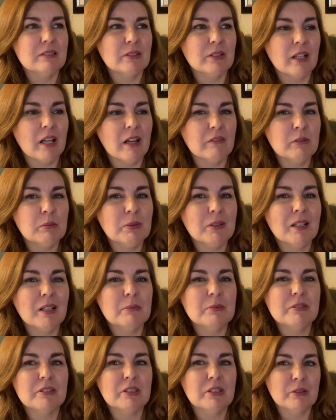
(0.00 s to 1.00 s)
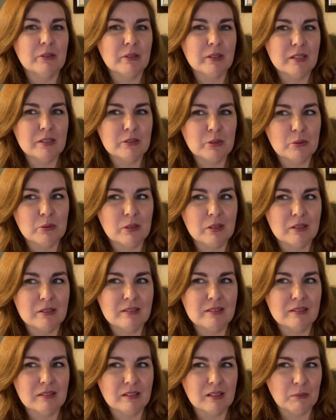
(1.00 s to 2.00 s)
you're gonna have to put up security
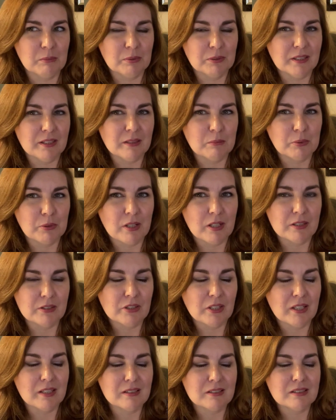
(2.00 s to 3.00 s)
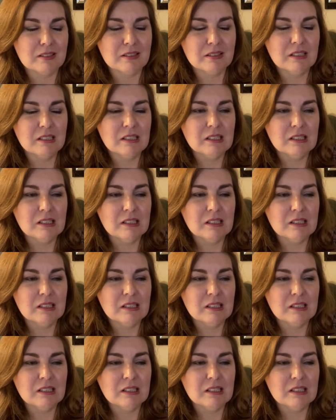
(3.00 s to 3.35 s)
towards the completed project